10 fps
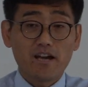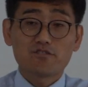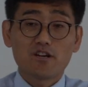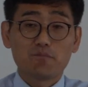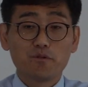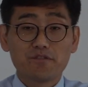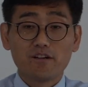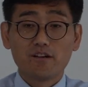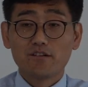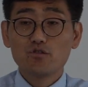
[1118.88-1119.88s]
catch up
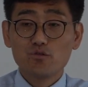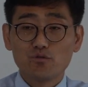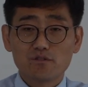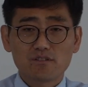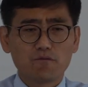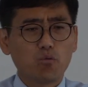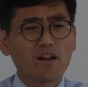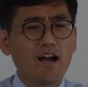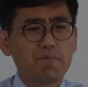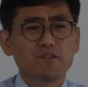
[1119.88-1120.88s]
with the news of
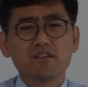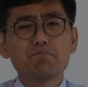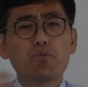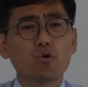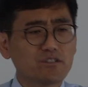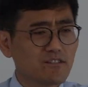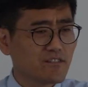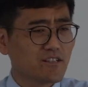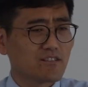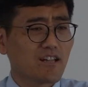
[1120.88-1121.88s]
what happened,
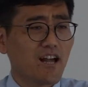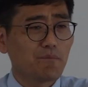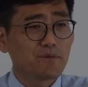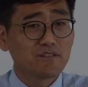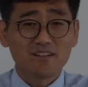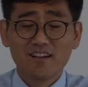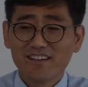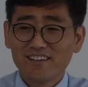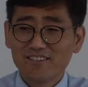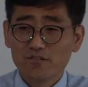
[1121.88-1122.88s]
important things that
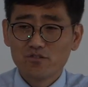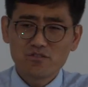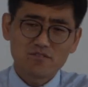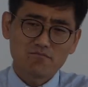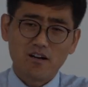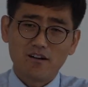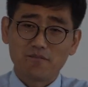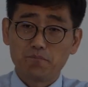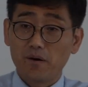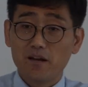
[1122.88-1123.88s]
happened in the news
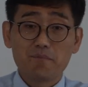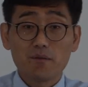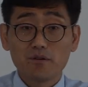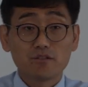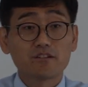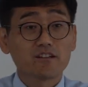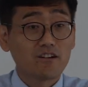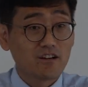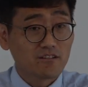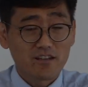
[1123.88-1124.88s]
by maybe
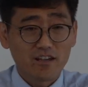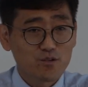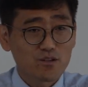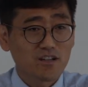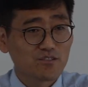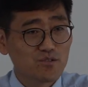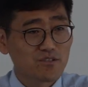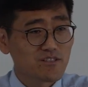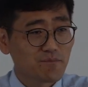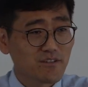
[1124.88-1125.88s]
turning on the 8 o'clock
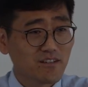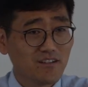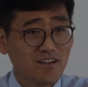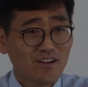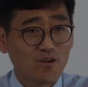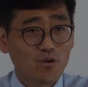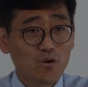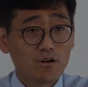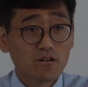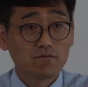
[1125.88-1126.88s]
news or something,
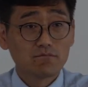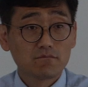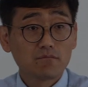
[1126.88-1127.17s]
or